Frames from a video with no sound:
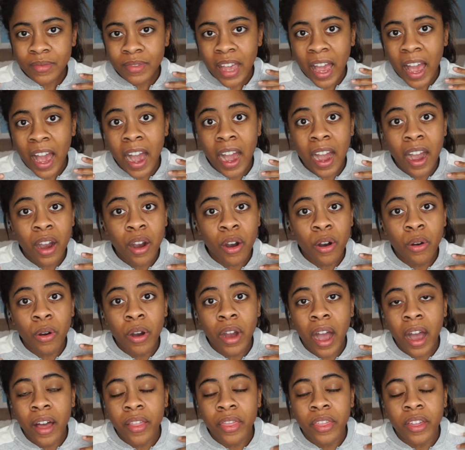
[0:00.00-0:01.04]

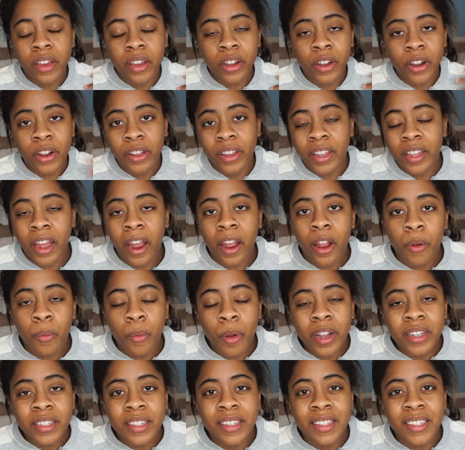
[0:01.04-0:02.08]
how the curling iron
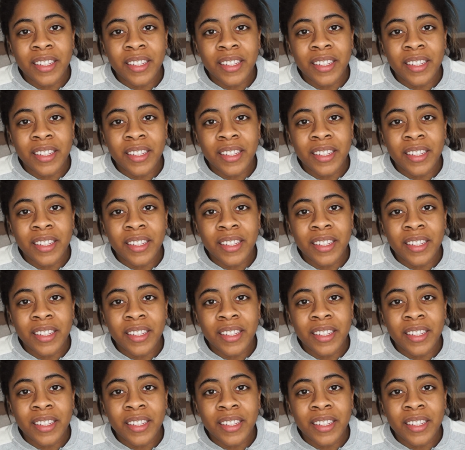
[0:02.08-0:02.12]
works and